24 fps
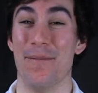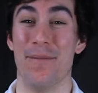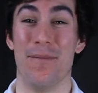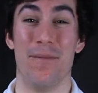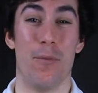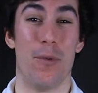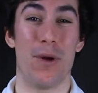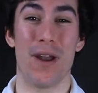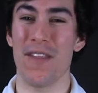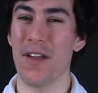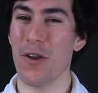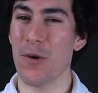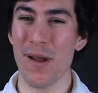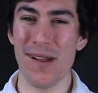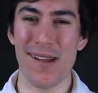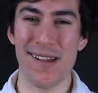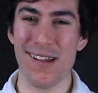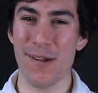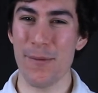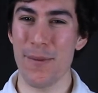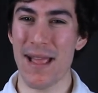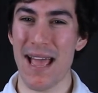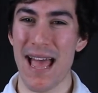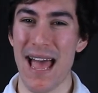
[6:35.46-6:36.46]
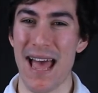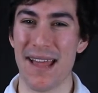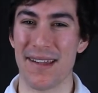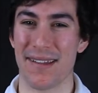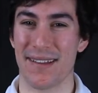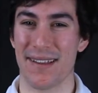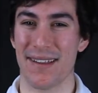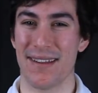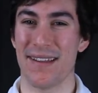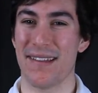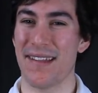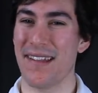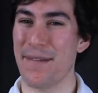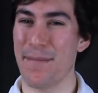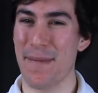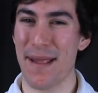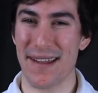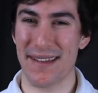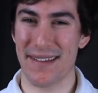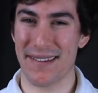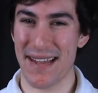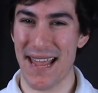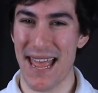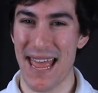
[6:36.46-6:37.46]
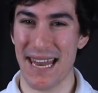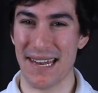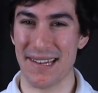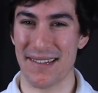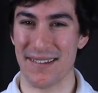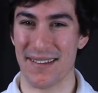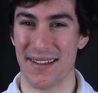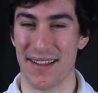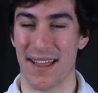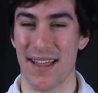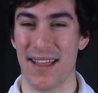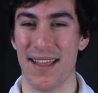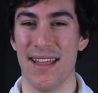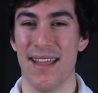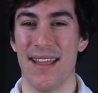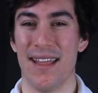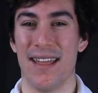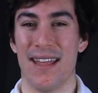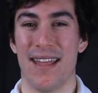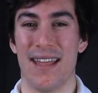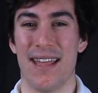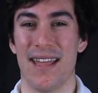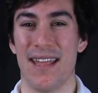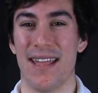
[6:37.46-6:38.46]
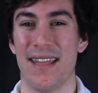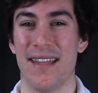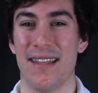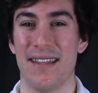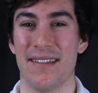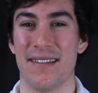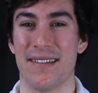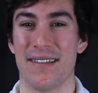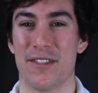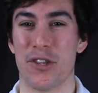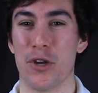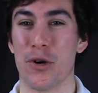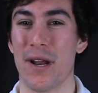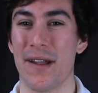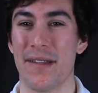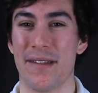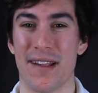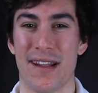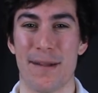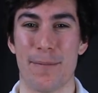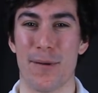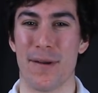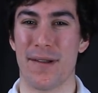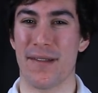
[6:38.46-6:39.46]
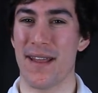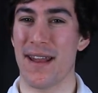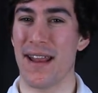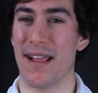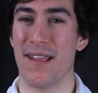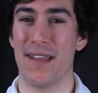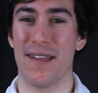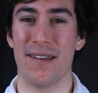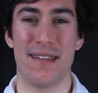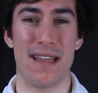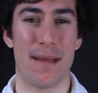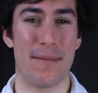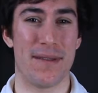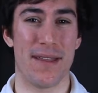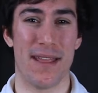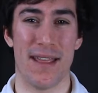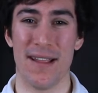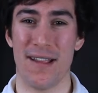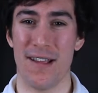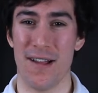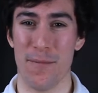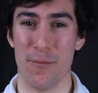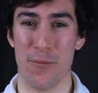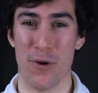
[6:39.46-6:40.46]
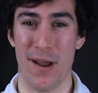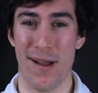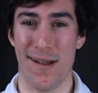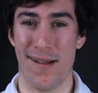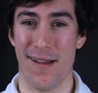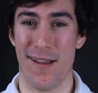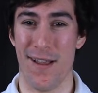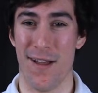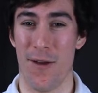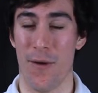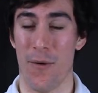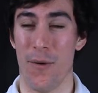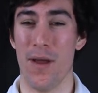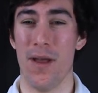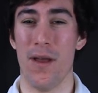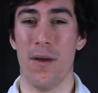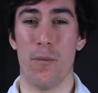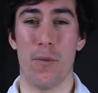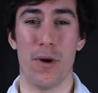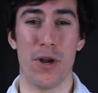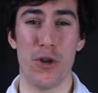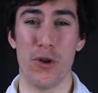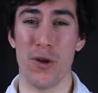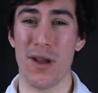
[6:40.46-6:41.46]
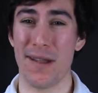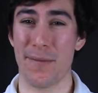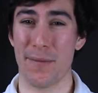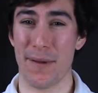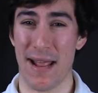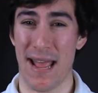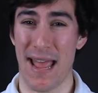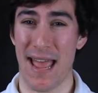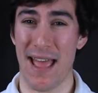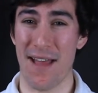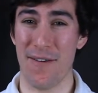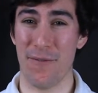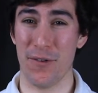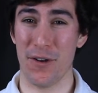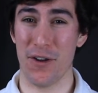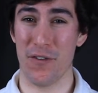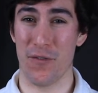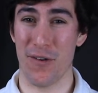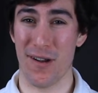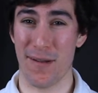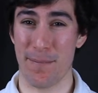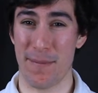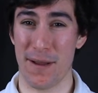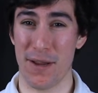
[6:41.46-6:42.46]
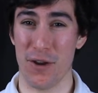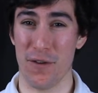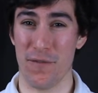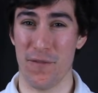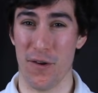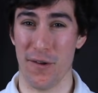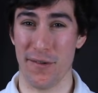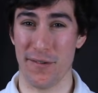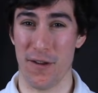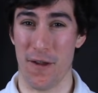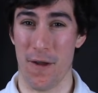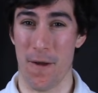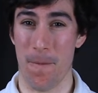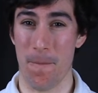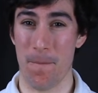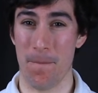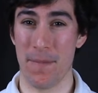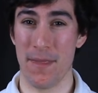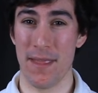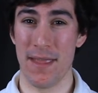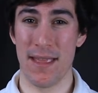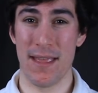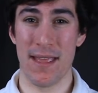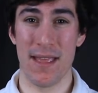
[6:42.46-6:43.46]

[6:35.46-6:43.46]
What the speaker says: What other questions should we ask? Does this make sense? Is 36% a good debt to income ratio? What do you guys want to have when you first buy your first home?